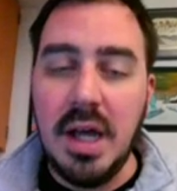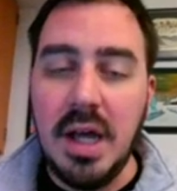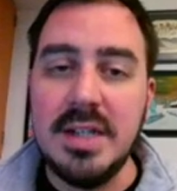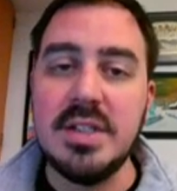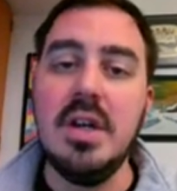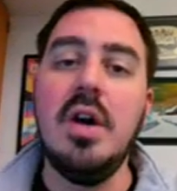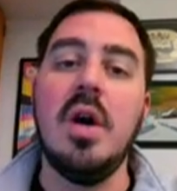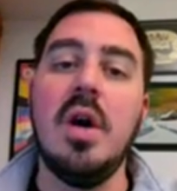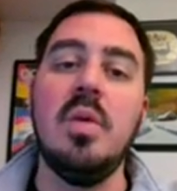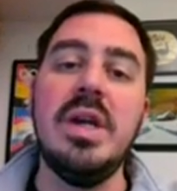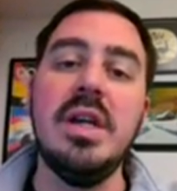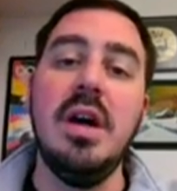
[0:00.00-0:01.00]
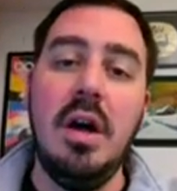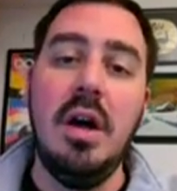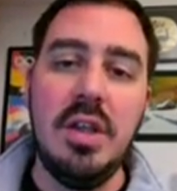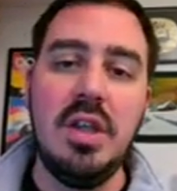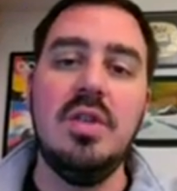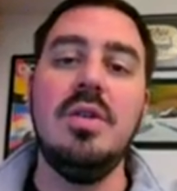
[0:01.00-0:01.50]
us or we can call
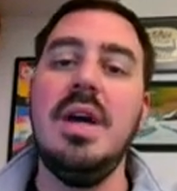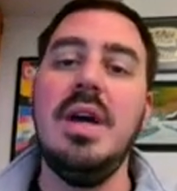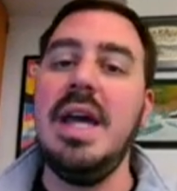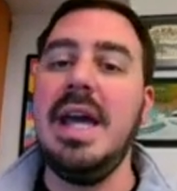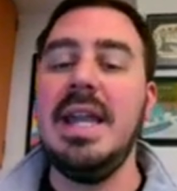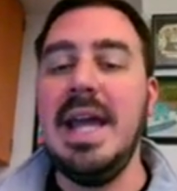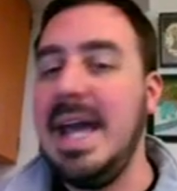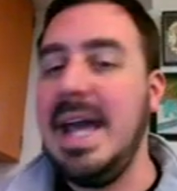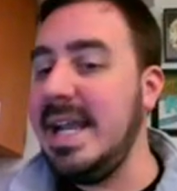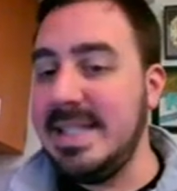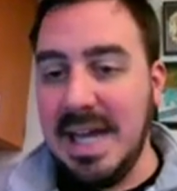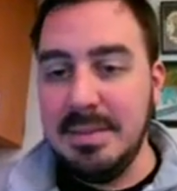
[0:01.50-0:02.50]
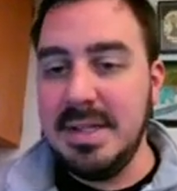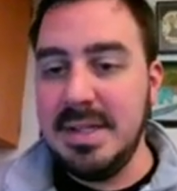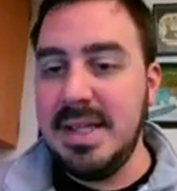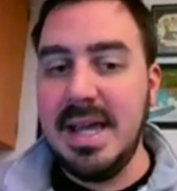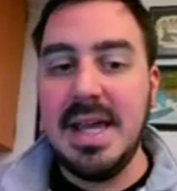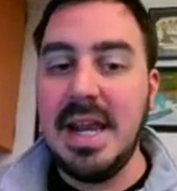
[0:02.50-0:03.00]
you at any time of the
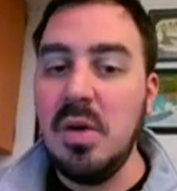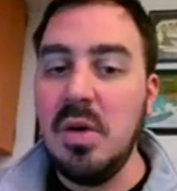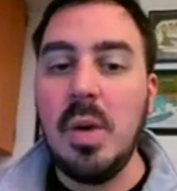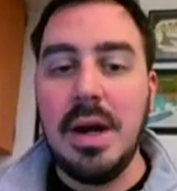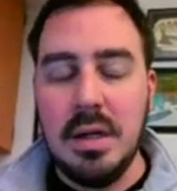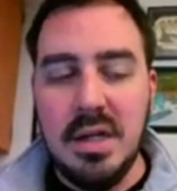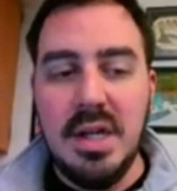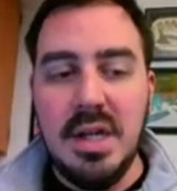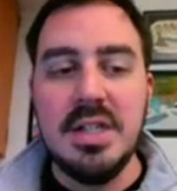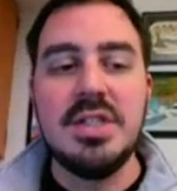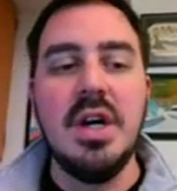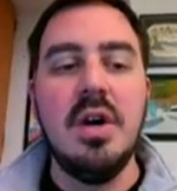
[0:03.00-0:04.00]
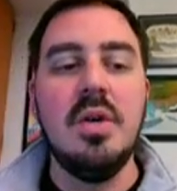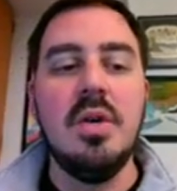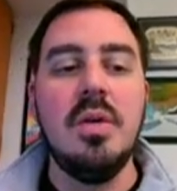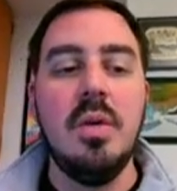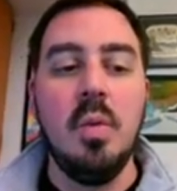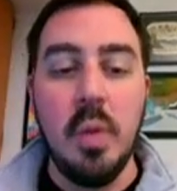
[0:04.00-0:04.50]
day, anywhere.
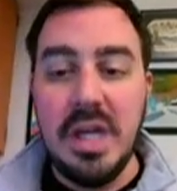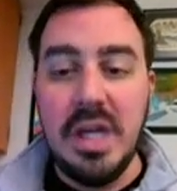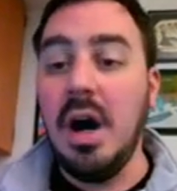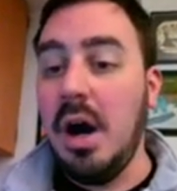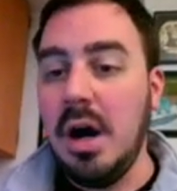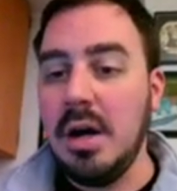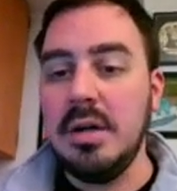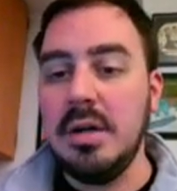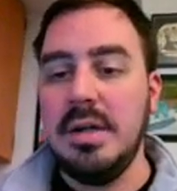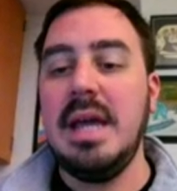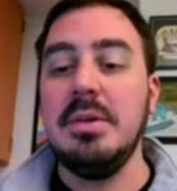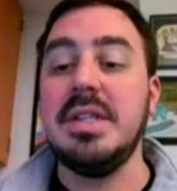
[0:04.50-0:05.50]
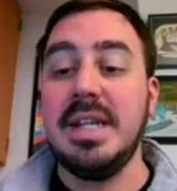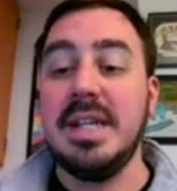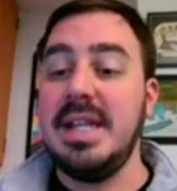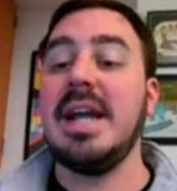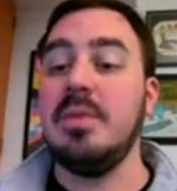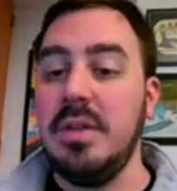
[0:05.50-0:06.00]
So we are able to
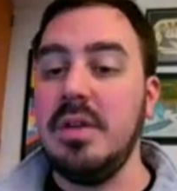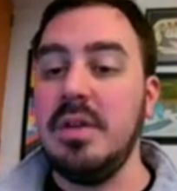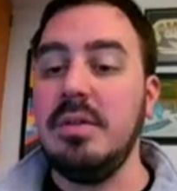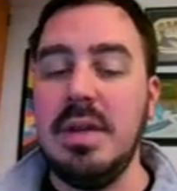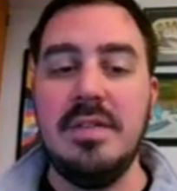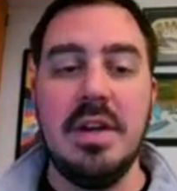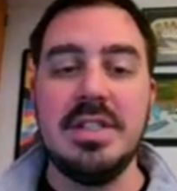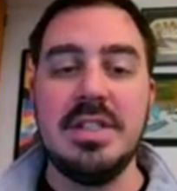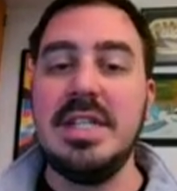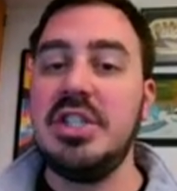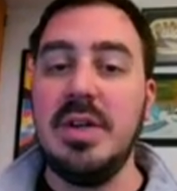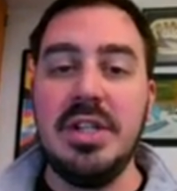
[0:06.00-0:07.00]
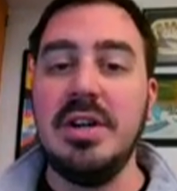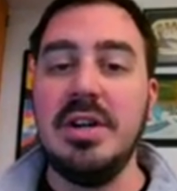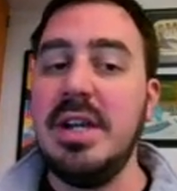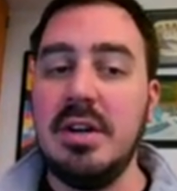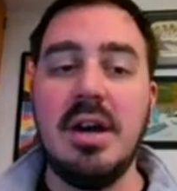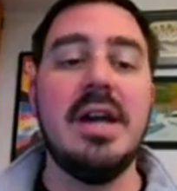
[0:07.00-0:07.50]
connect with you. If there's an issue on your
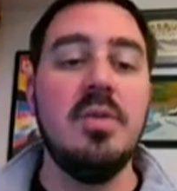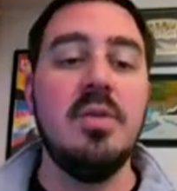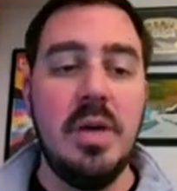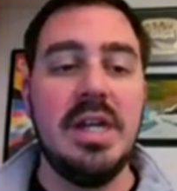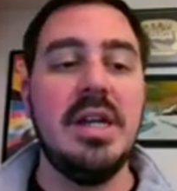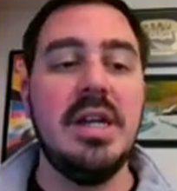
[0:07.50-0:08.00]
end or our end, we can